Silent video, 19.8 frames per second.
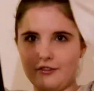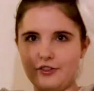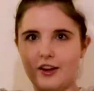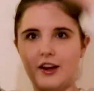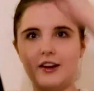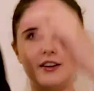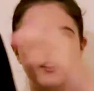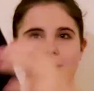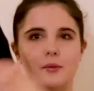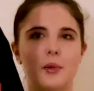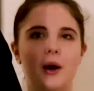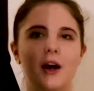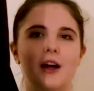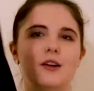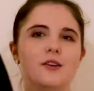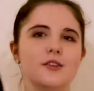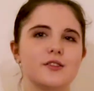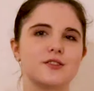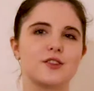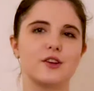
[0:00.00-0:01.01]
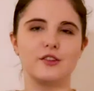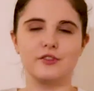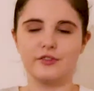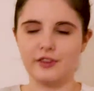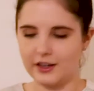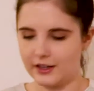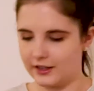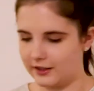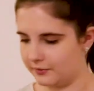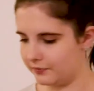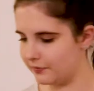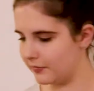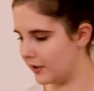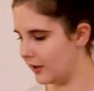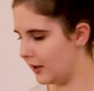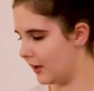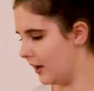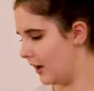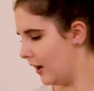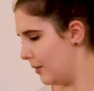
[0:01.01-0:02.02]
found in the pile so far,
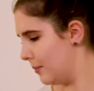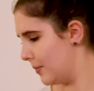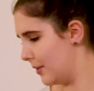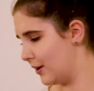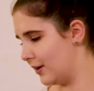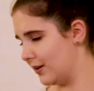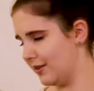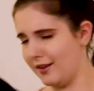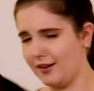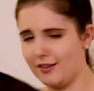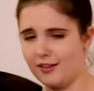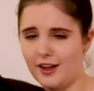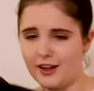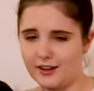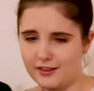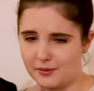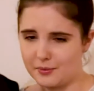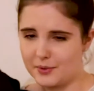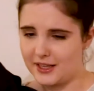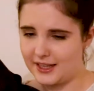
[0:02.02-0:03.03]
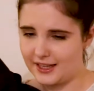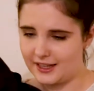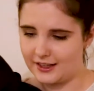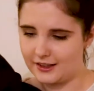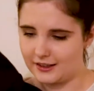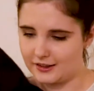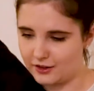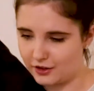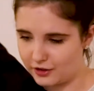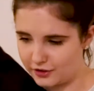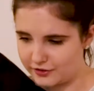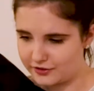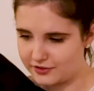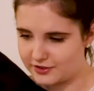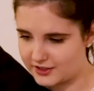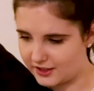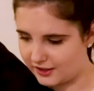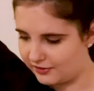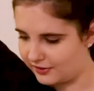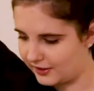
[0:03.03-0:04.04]
because I'll either be getting a lot of
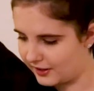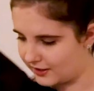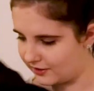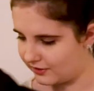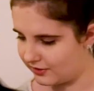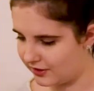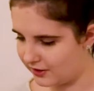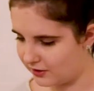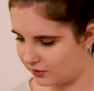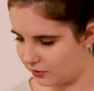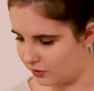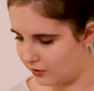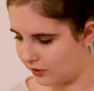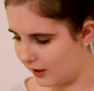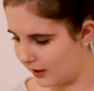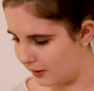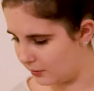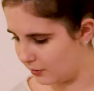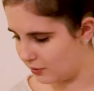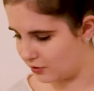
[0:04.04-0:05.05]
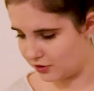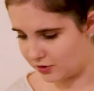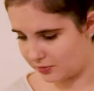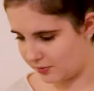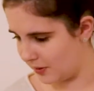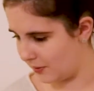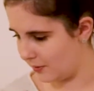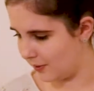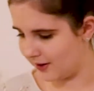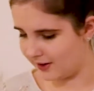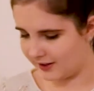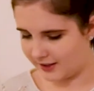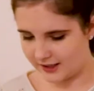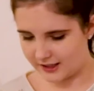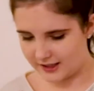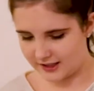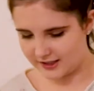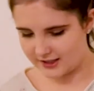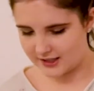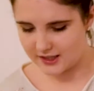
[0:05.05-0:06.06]
stuff out of it or I will just be wearing it
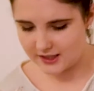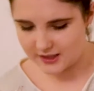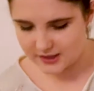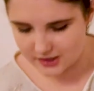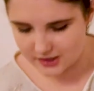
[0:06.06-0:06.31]
as it is